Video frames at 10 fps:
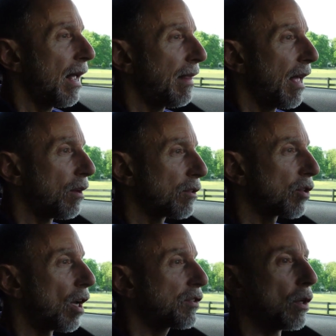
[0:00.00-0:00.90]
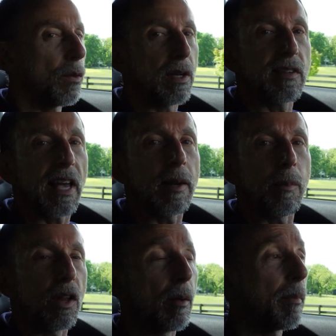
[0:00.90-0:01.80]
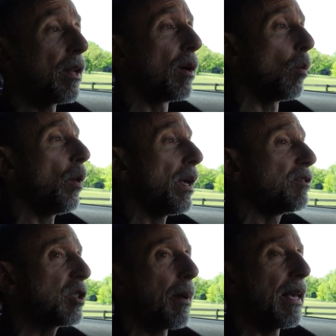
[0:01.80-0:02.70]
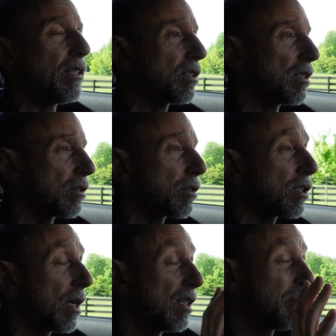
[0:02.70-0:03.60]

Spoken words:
And then there's also the 10mm wheel spacers,